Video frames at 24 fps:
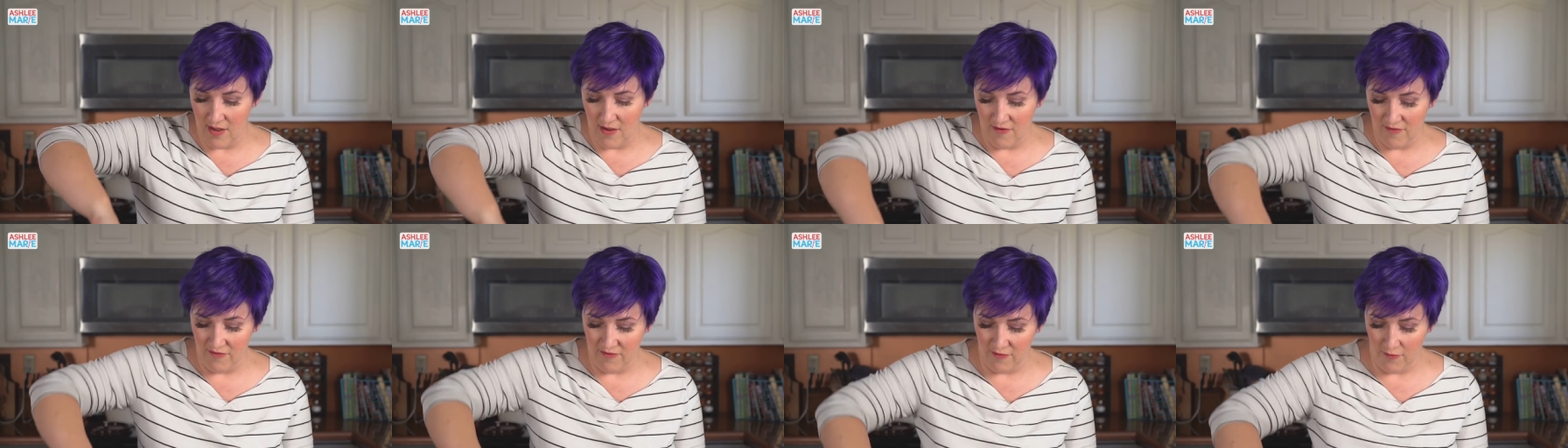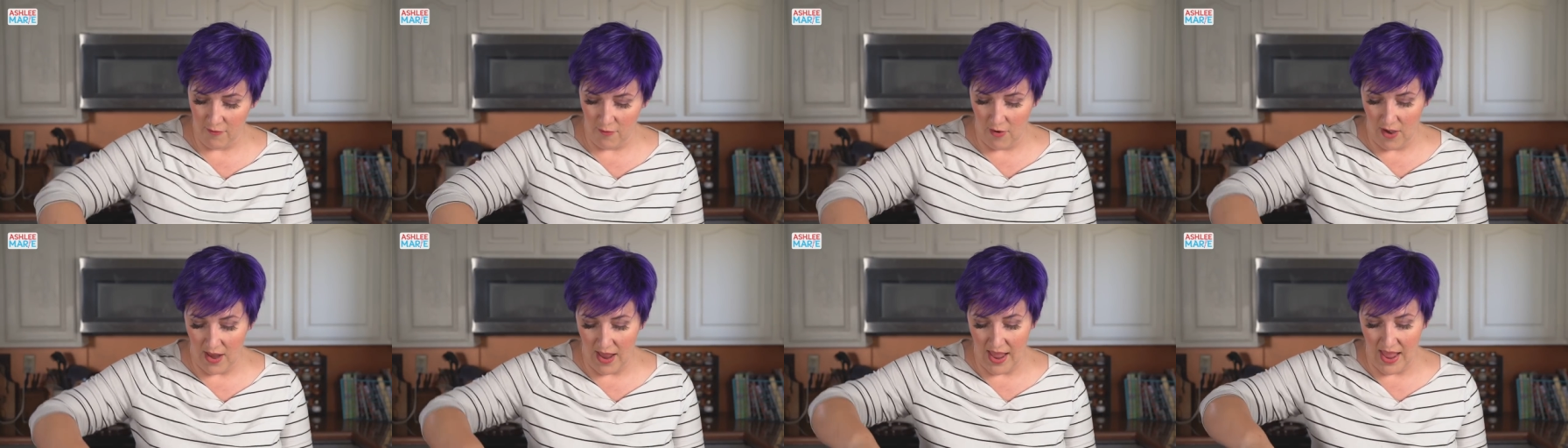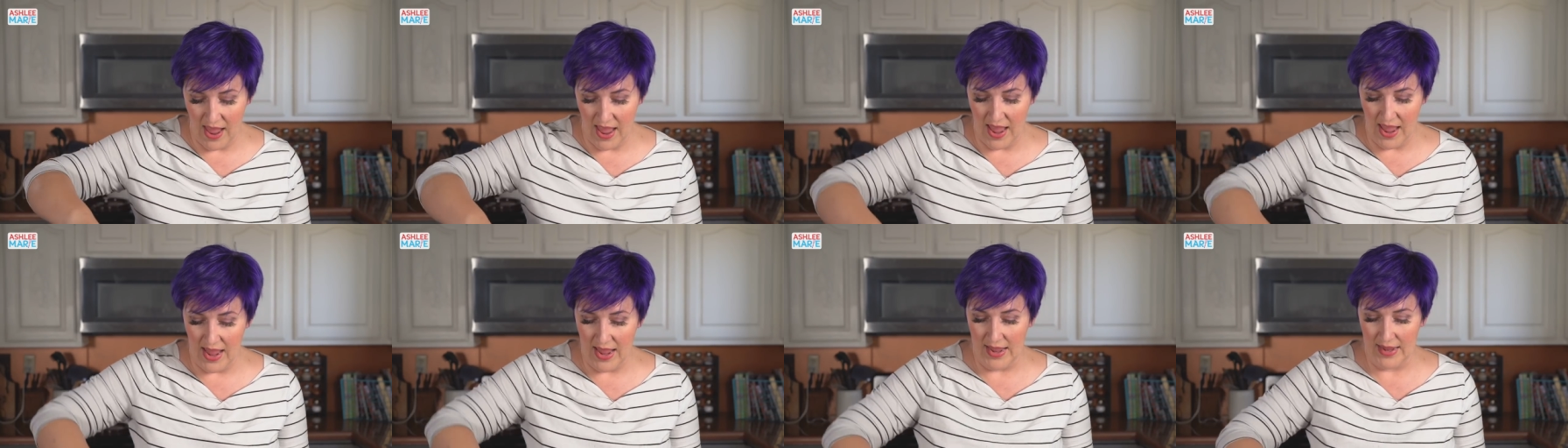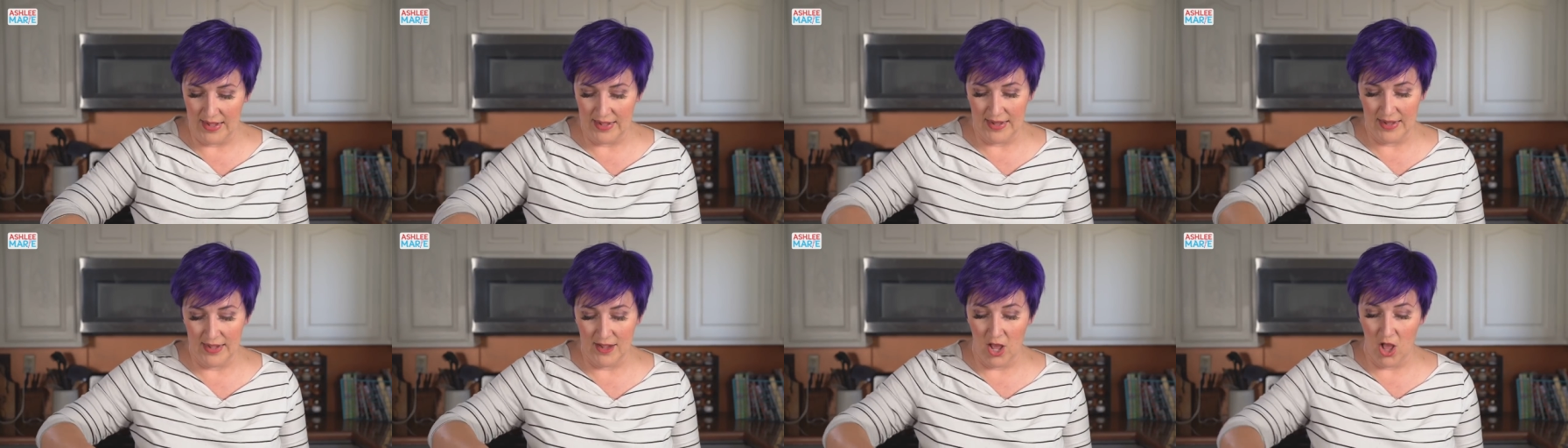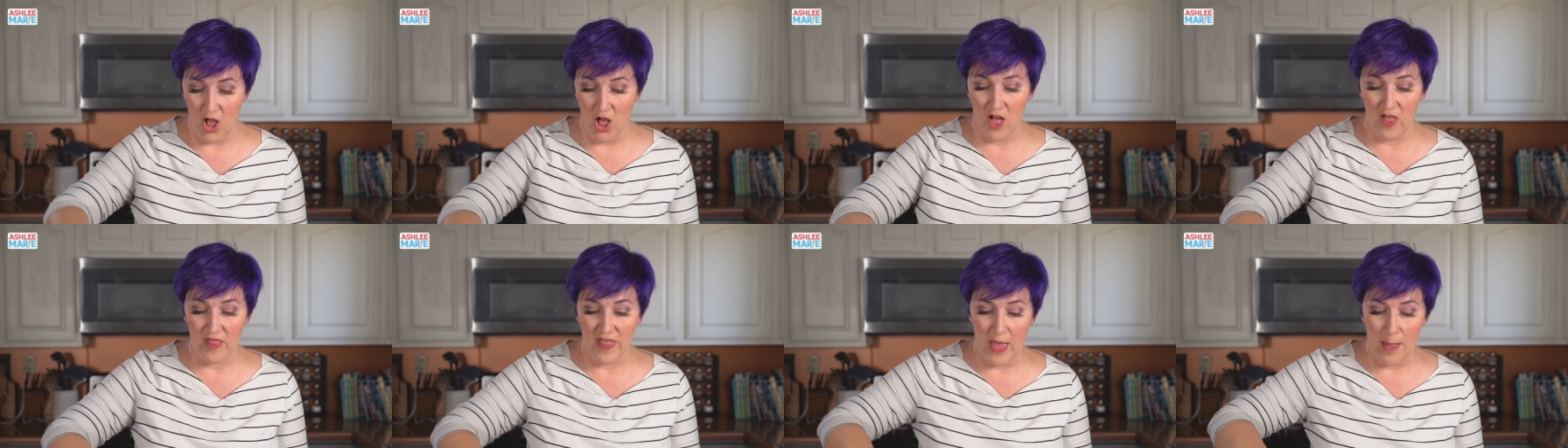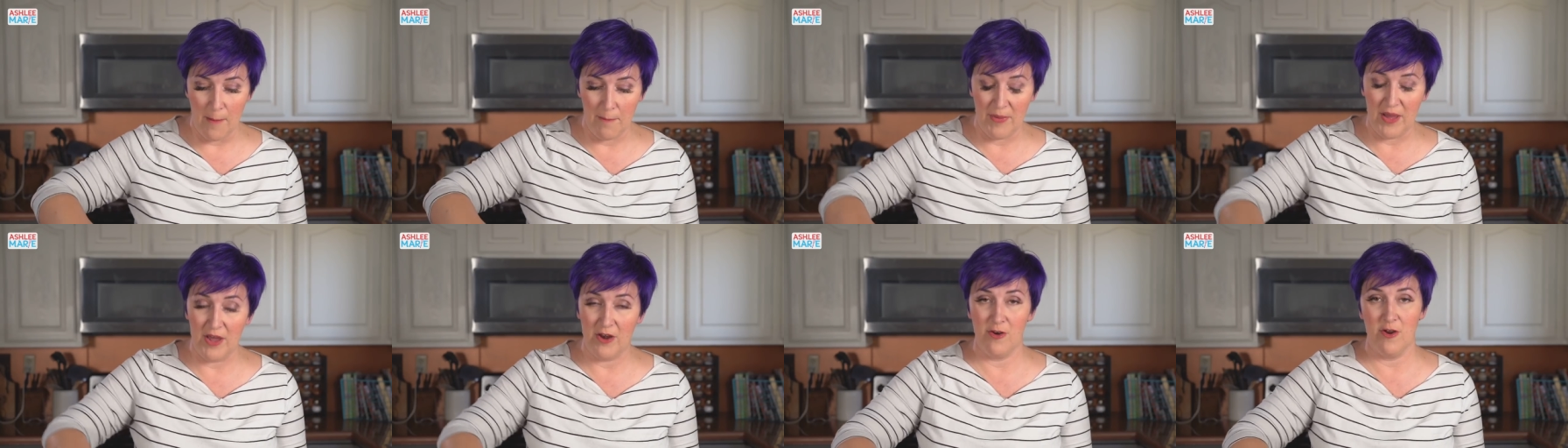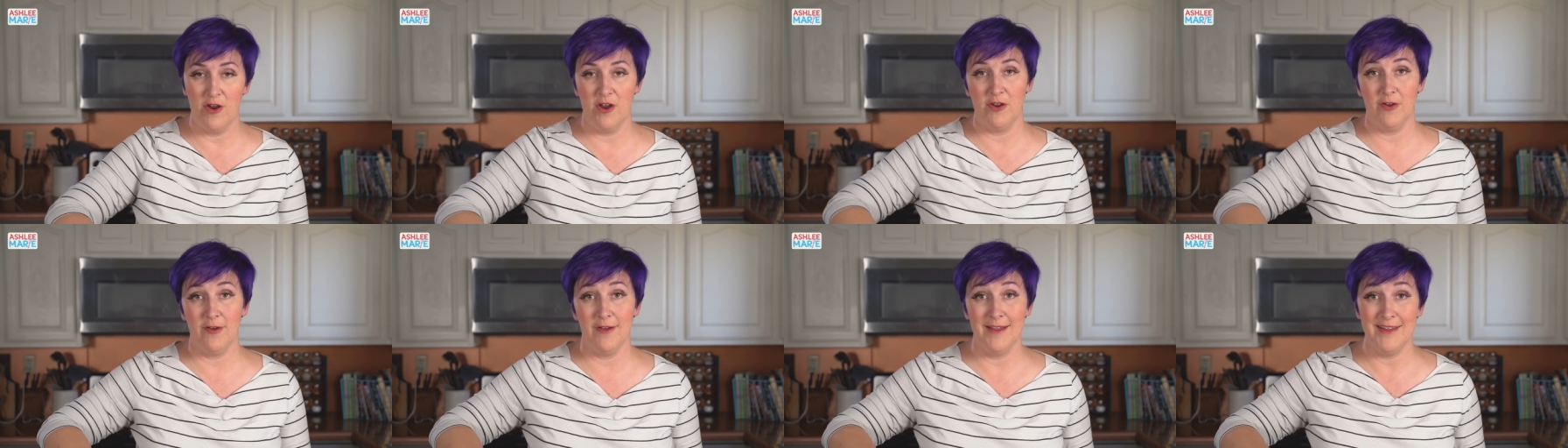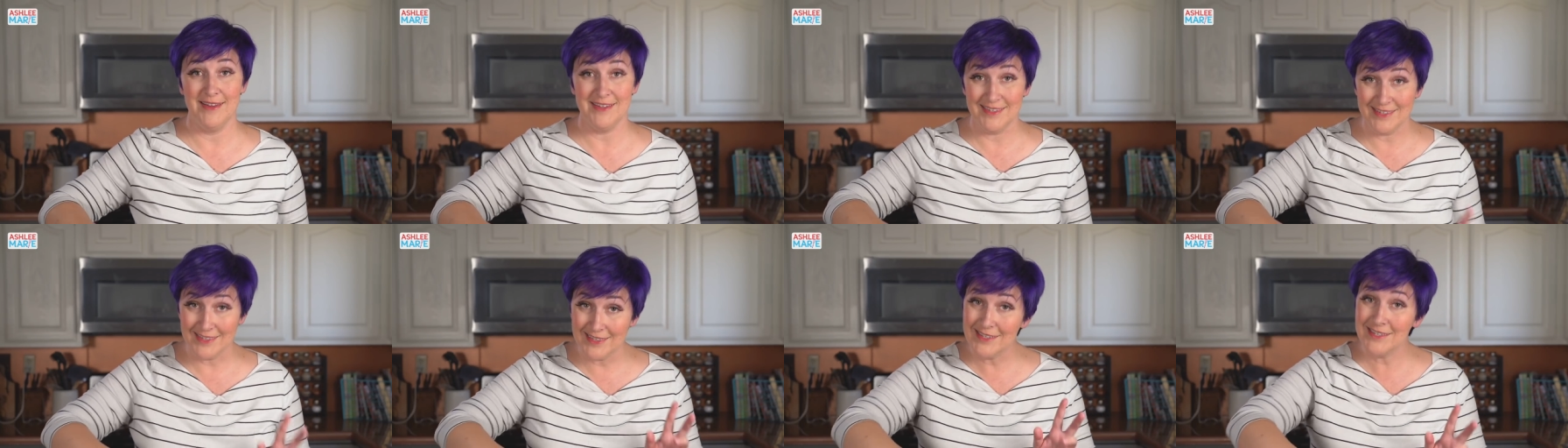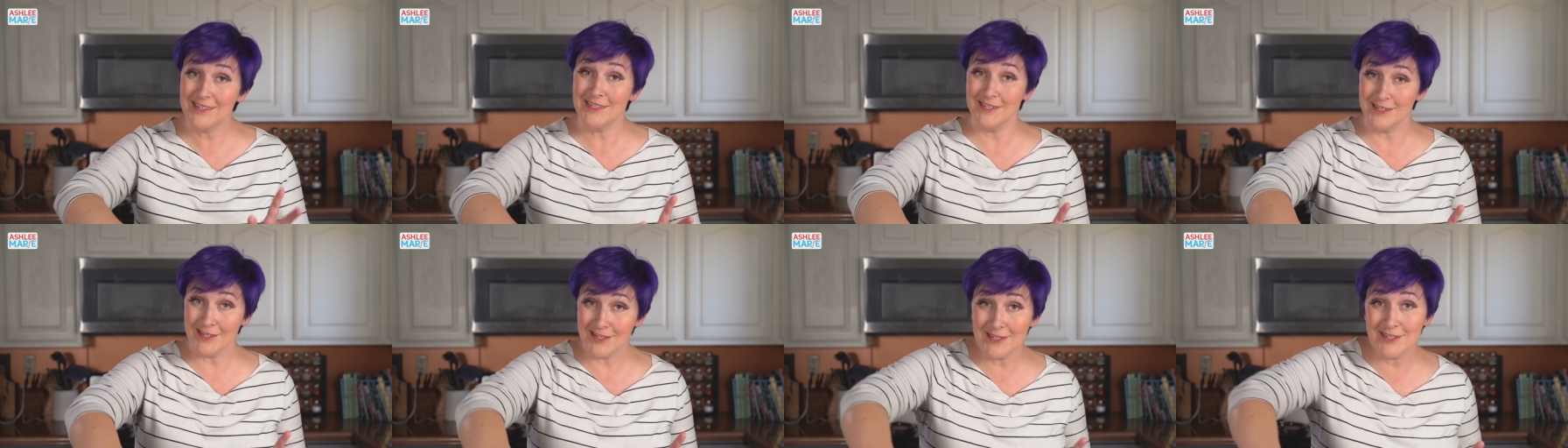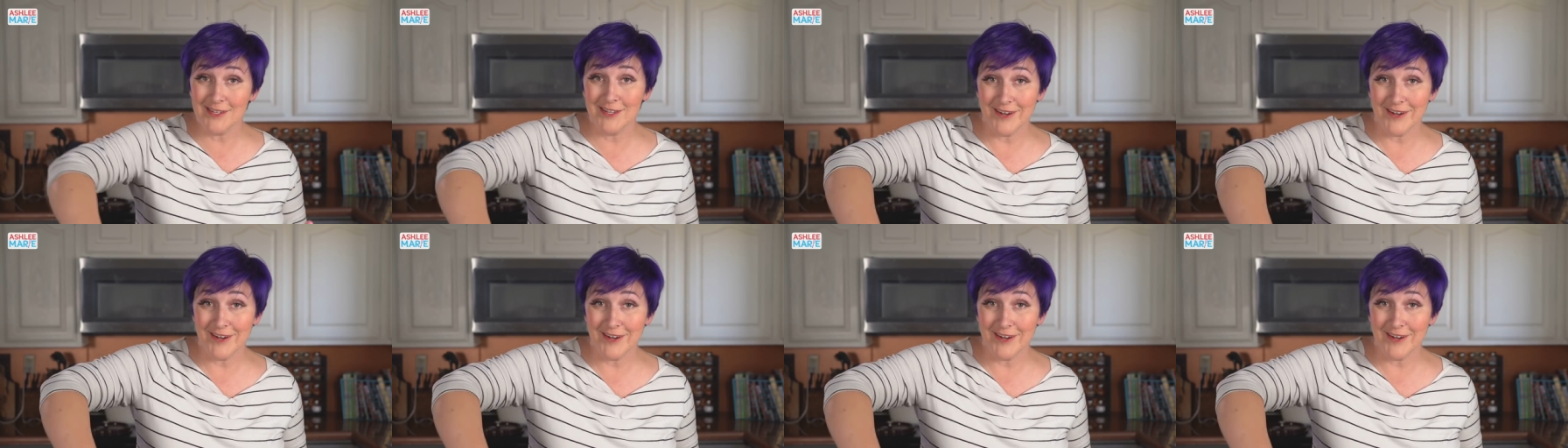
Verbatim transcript: fried and all that butter and grease. This looks good